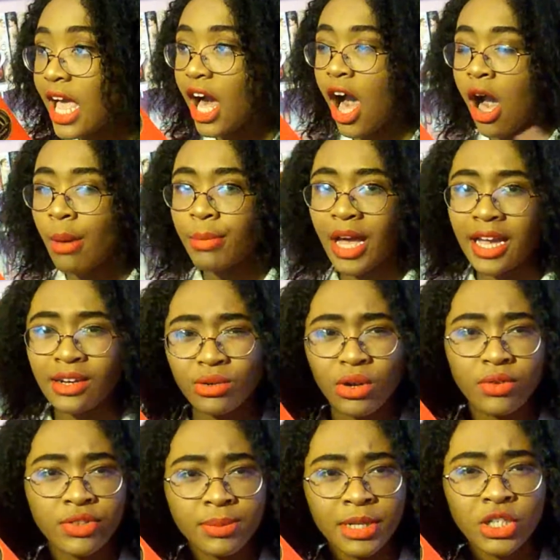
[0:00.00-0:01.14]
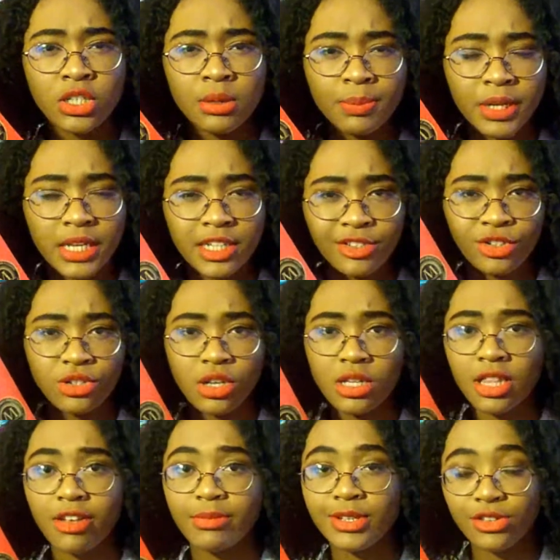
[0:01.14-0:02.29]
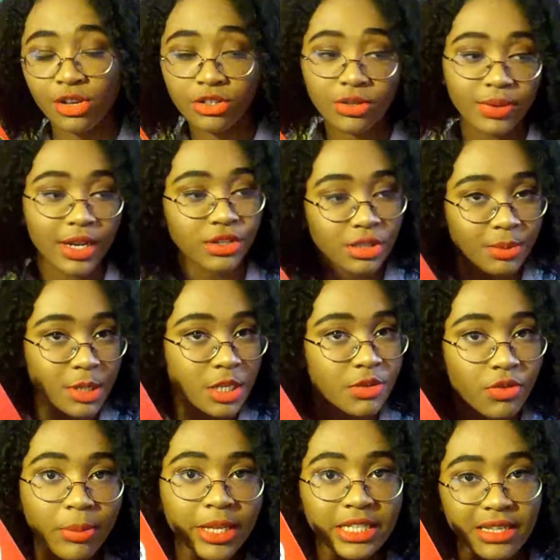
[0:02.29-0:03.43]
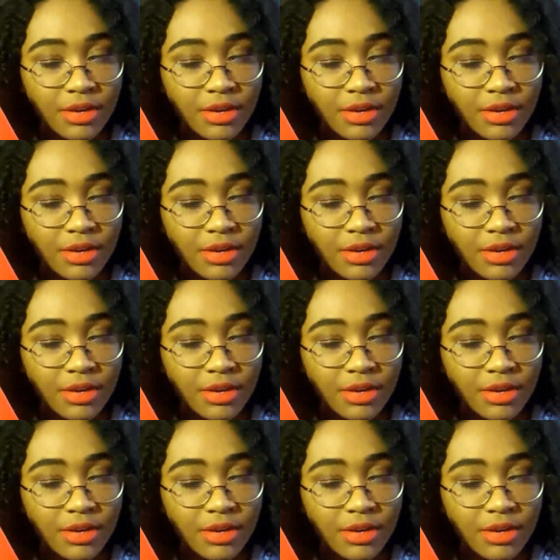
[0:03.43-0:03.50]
I don't know if I mentioned it, but History's Light Left Me is also an LGBT romance.